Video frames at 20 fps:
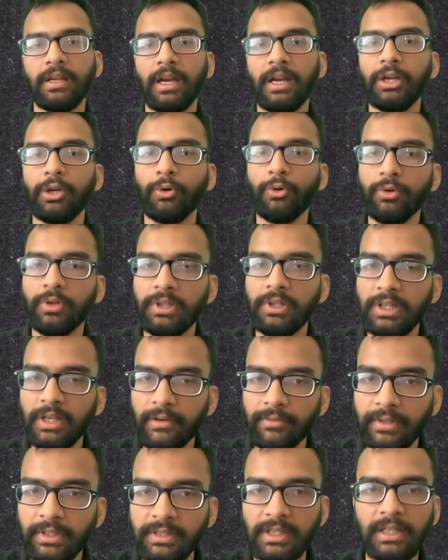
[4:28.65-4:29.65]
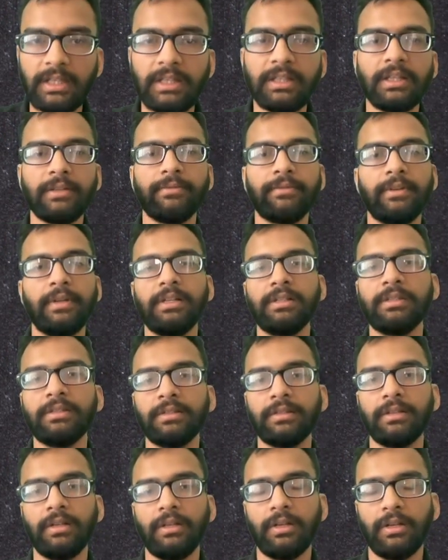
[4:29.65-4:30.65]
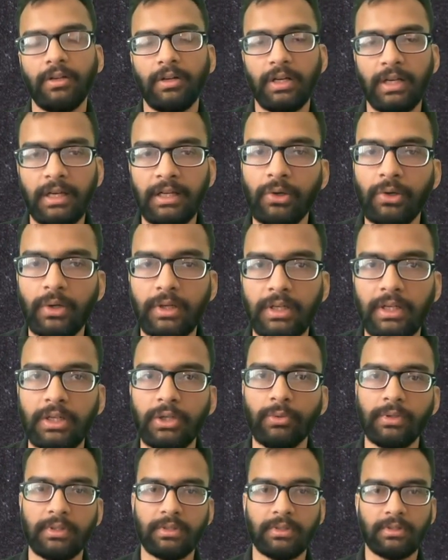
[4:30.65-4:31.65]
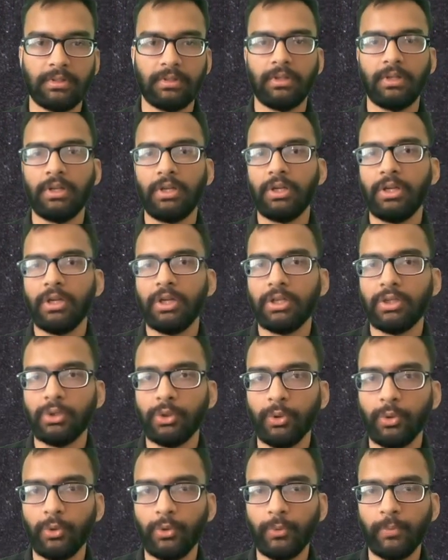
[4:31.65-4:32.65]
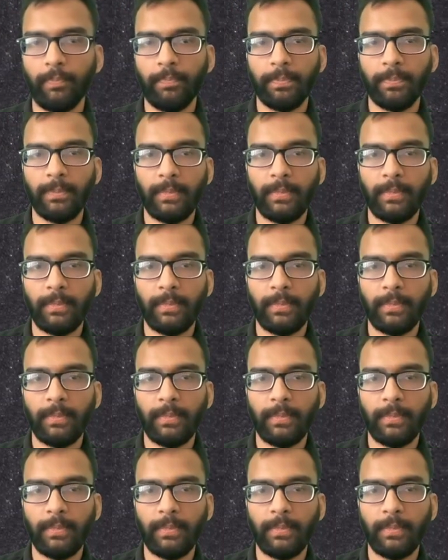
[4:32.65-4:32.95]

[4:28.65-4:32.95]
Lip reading: and only after setting the fields it return to us. So